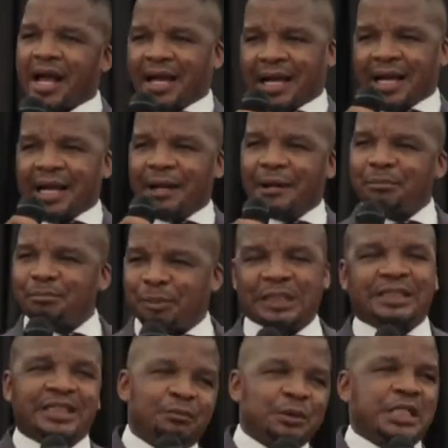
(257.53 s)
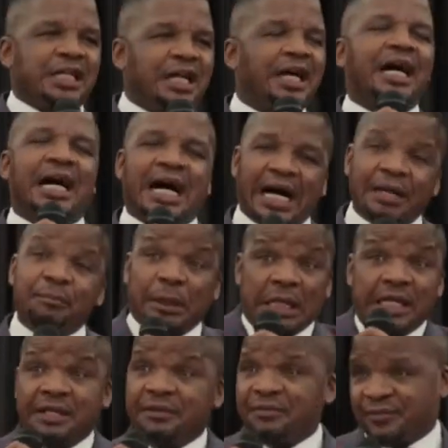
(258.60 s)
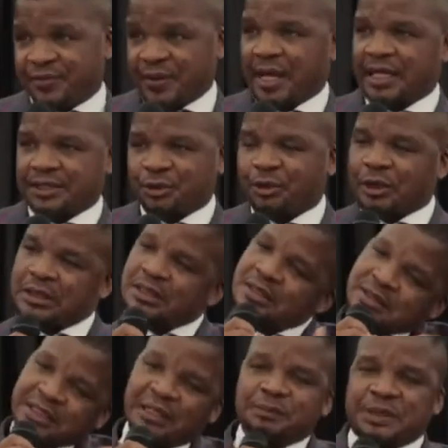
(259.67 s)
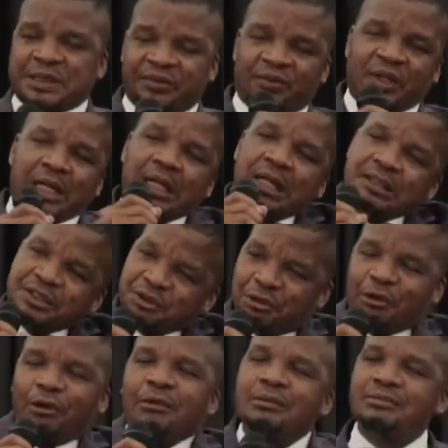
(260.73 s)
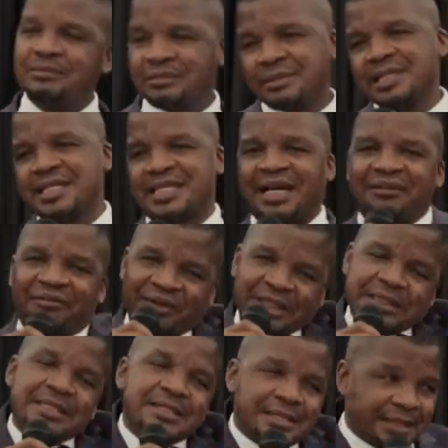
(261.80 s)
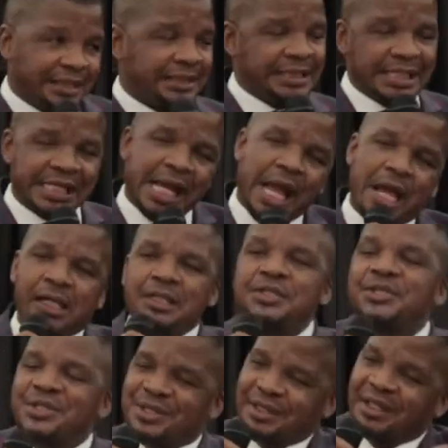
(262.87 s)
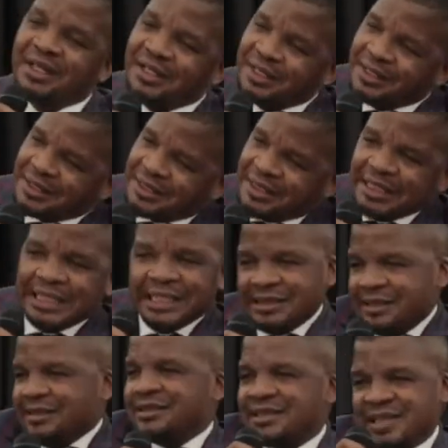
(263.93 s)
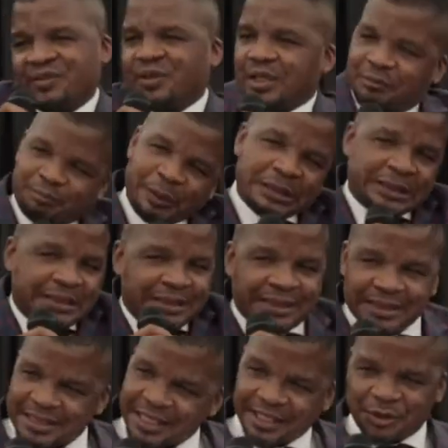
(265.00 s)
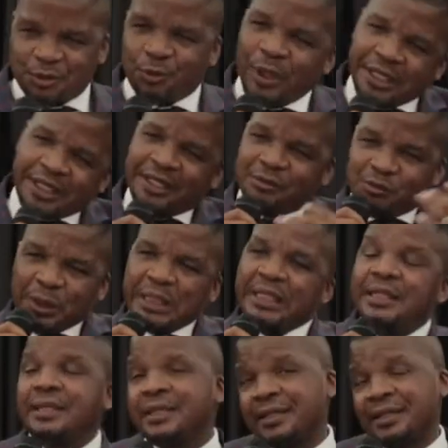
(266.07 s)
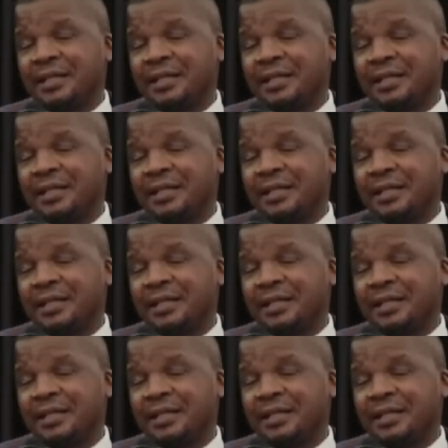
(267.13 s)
Pastor Mutseha, I believe, has got several servants that he has, several pastors he's working with.